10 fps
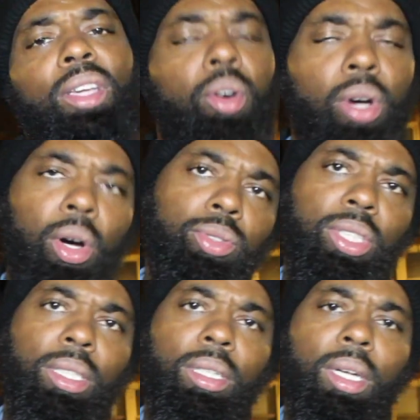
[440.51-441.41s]
of your
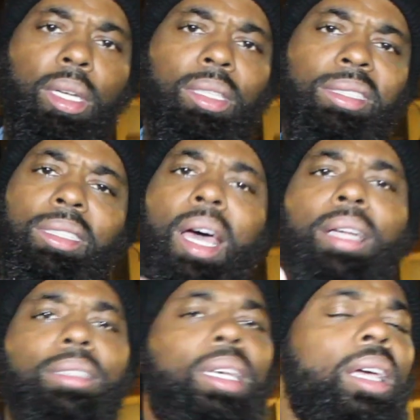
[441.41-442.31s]
culture. This is
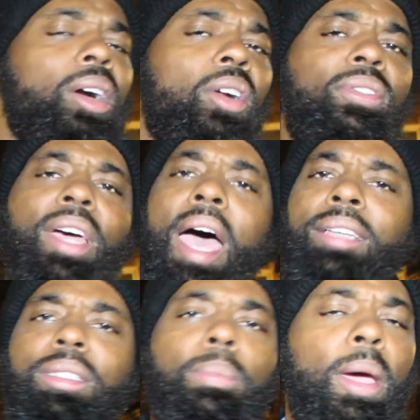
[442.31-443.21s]
not a takeover. It
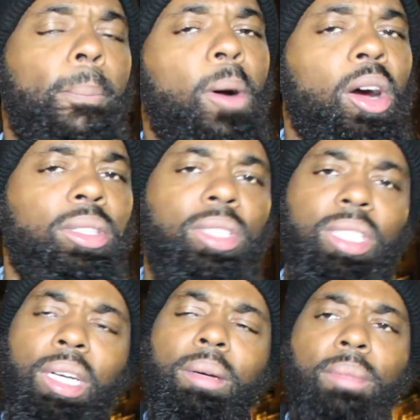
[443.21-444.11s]
has to be a
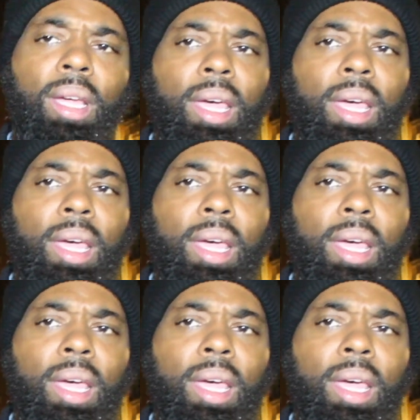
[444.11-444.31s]
partnership.